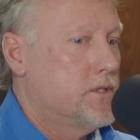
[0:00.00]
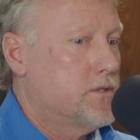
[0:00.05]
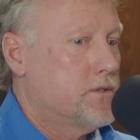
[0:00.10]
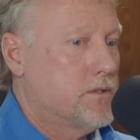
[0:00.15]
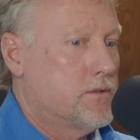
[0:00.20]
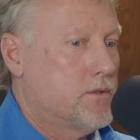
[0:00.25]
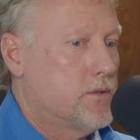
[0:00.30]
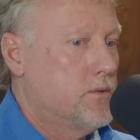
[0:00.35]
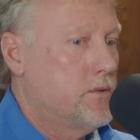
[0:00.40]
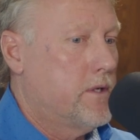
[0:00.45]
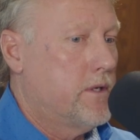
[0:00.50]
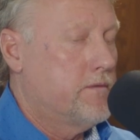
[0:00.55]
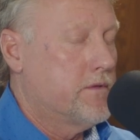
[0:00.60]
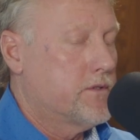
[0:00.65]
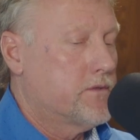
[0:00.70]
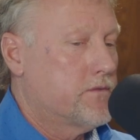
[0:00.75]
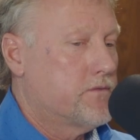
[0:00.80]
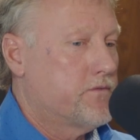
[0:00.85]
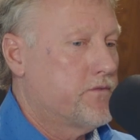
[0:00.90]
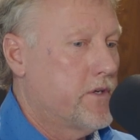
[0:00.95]
just the two of
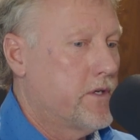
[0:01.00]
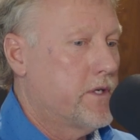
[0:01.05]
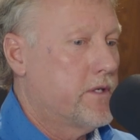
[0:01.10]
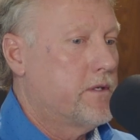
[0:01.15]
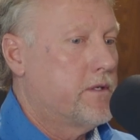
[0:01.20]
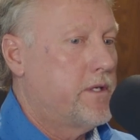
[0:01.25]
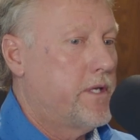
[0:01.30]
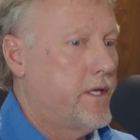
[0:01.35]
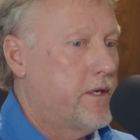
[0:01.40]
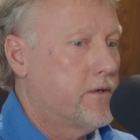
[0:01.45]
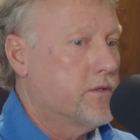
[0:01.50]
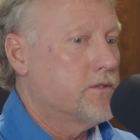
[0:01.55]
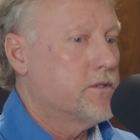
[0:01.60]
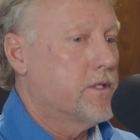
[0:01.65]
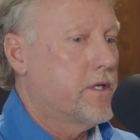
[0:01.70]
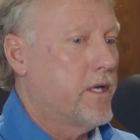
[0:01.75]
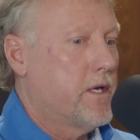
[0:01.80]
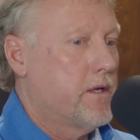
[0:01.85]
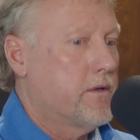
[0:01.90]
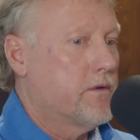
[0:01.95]
us, fun dinners
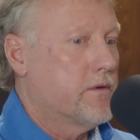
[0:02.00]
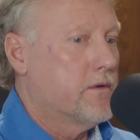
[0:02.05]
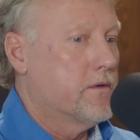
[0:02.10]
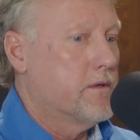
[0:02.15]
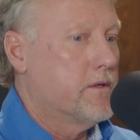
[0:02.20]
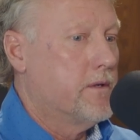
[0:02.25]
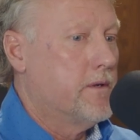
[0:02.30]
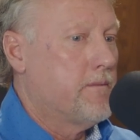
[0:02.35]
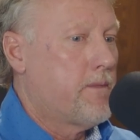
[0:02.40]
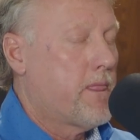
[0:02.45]
together.